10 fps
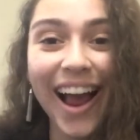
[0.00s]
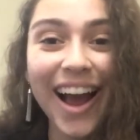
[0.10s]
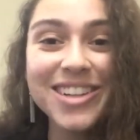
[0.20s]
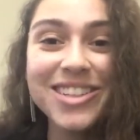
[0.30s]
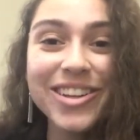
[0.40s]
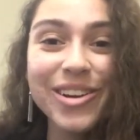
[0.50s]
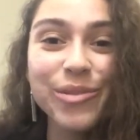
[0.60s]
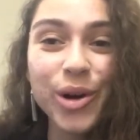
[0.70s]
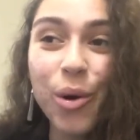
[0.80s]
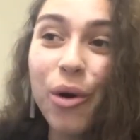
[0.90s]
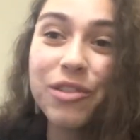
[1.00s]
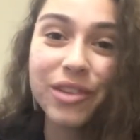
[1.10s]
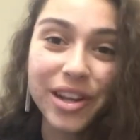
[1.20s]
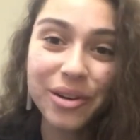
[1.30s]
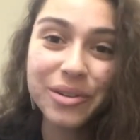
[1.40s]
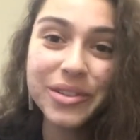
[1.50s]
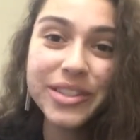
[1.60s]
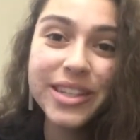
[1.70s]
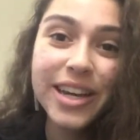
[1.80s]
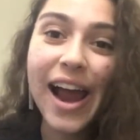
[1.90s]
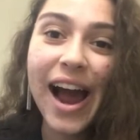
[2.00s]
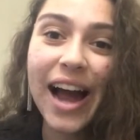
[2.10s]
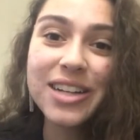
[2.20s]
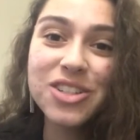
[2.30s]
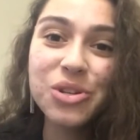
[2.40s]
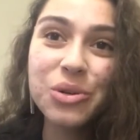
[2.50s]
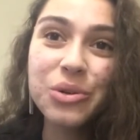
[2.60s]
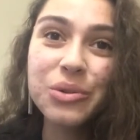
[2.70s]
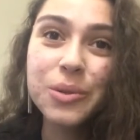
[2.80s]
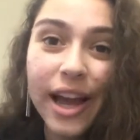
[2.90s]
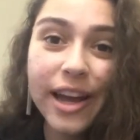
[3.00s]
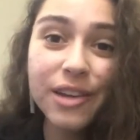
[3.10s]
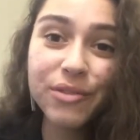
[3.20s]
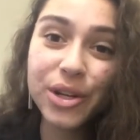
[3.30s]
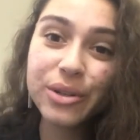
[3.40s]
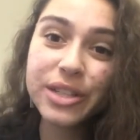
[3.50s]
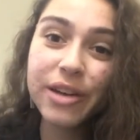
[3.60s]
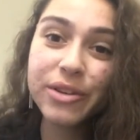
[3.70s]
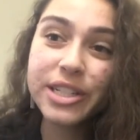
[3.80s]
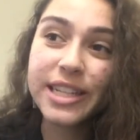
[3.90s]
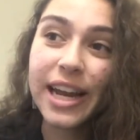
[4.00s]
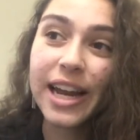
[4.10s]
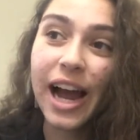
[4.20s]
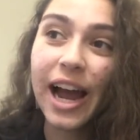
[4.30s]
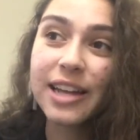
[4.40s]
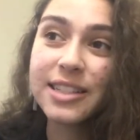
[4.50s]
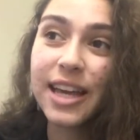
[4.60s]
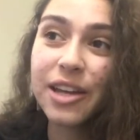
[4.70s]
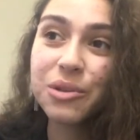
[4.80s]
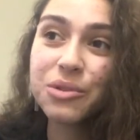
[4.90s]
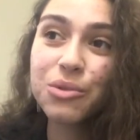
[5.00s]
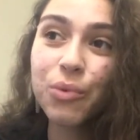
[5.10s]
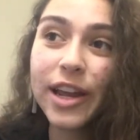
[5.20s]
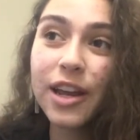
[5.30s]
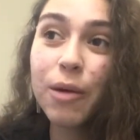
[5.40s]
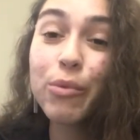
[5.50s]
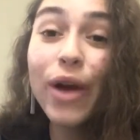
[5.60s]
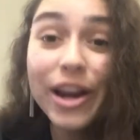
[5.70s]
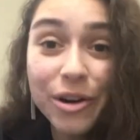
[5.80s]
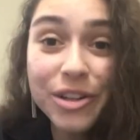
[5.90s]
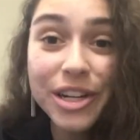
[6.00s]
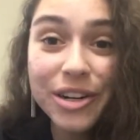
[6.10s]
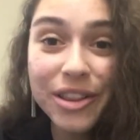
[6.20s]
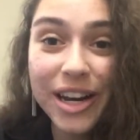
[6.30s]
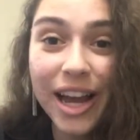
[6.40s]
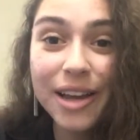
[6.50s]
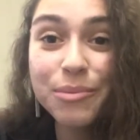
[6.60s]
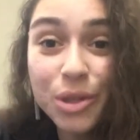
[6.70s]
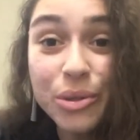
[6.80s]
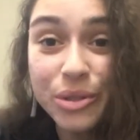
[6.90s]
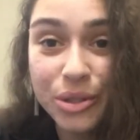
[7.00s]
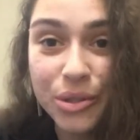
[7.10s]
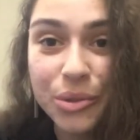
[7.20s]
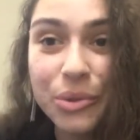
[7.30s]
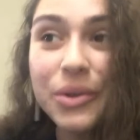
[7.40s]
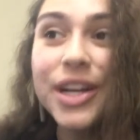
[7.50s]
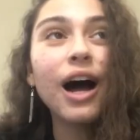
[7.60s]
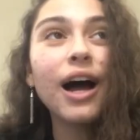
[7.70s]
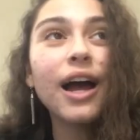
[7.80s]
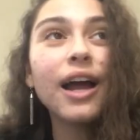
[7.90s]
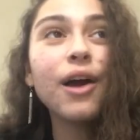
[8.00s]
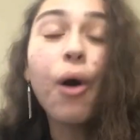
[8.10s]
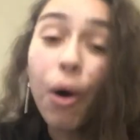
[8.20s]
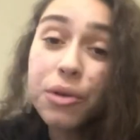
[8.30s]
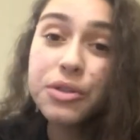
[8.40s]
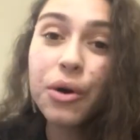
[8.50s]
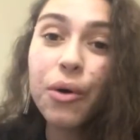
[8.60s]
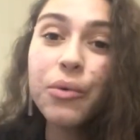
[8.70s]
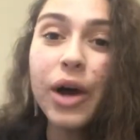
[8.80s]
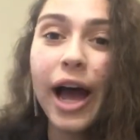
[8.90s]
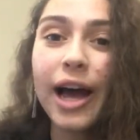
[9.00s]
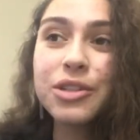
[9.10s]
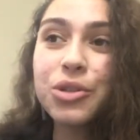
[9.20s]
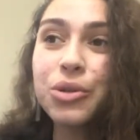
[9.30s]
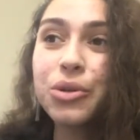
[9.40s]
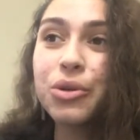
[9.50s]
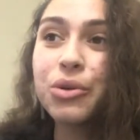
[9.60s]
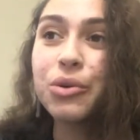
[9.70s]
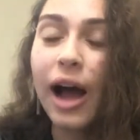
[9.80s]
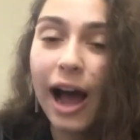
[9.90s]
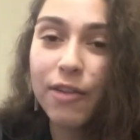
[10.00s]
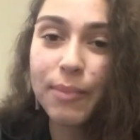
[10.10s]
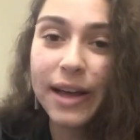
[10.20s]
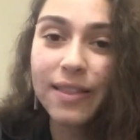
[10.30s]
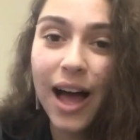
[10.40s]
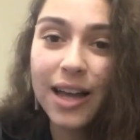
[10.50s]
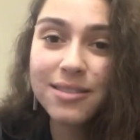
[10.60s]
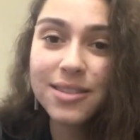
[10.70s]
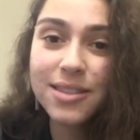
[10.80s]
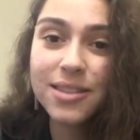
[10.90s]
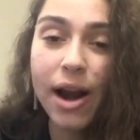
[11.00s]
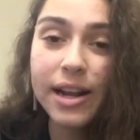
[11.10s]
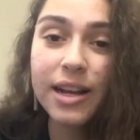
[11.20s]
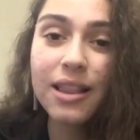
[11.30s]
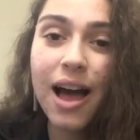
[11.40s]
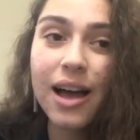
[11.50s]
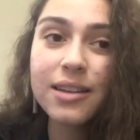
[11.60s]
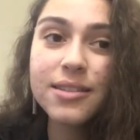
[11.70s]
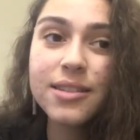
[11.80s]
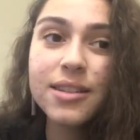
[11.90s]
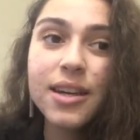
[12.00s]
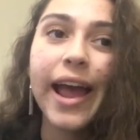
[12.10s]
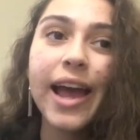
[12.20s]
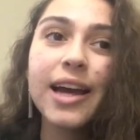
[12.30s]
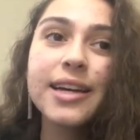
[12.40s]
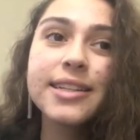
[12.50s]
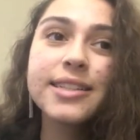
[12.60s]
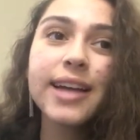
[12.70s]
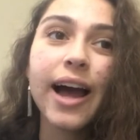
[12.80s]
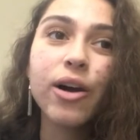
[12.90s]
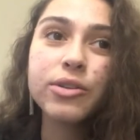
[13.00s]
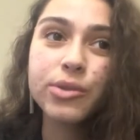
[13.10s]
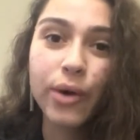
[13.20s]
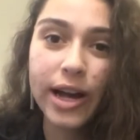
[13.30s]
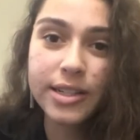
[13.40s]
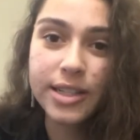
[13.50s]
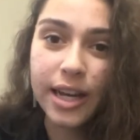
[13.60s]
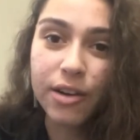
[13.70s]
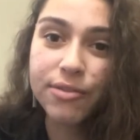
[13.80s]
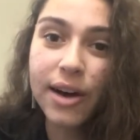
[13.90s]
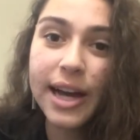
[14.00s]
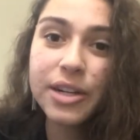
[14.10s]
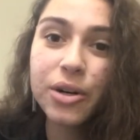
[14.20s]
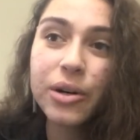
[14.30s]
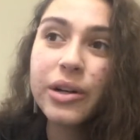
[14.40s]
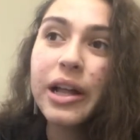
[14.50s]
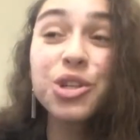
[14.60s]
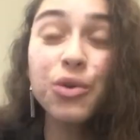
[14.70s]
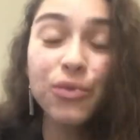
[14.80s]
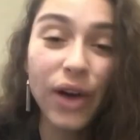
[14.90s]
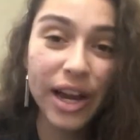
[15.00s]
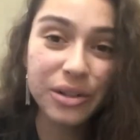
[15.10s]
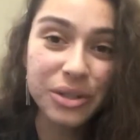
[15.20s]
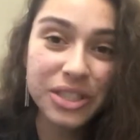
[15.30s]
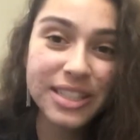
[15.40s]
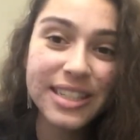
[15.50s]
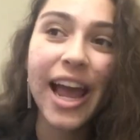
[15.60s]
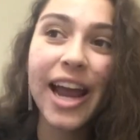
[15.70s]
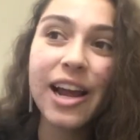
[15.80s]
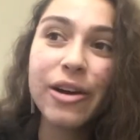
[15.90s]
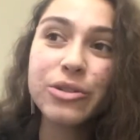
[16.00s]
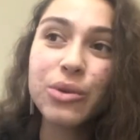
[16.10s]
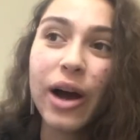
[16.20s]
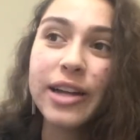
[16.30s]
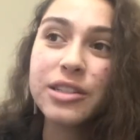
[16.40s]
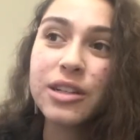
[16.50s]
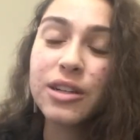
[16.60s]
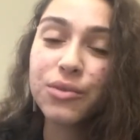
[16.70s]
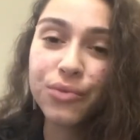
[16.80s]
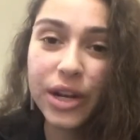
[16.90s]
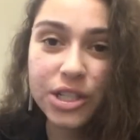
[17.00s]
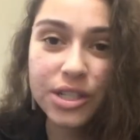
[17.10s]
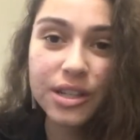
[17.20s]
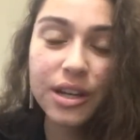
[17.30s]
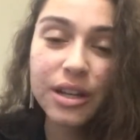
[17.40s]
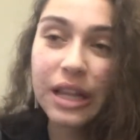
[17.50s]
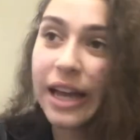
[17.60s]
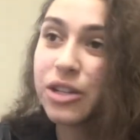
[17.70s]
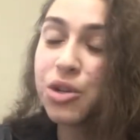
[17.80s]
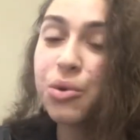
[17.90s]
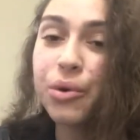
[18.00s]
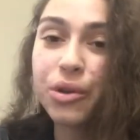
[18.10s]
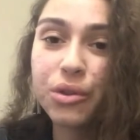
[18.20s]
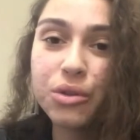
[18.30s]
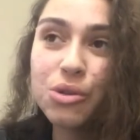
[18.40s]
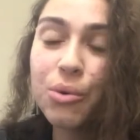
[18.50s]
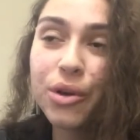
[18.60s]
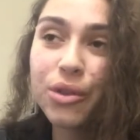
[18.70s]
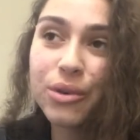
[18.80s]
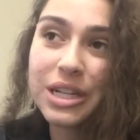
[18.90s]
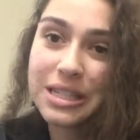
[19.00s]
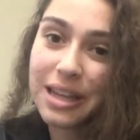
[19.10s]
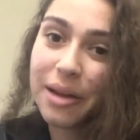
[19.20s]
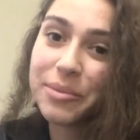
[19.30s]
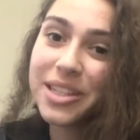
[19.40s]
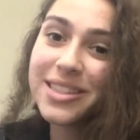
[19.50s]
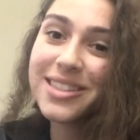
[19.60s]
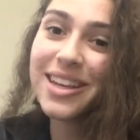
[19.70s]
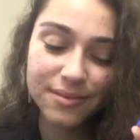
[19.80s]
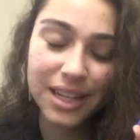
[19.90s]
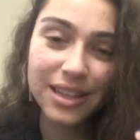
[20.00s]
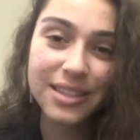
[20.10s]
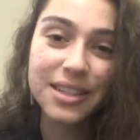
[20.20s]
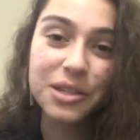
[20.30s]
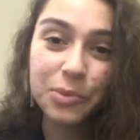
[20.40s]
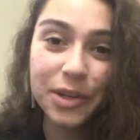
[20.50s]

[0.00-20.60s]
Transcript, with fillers: I had to record videos. I had to edit videos every day. I had to get used to waking up way earlier than I am used to. I also had to have my last writing class, and I also had to take a final, 2 finals, and I also had to finish like two or three assignments. Listen to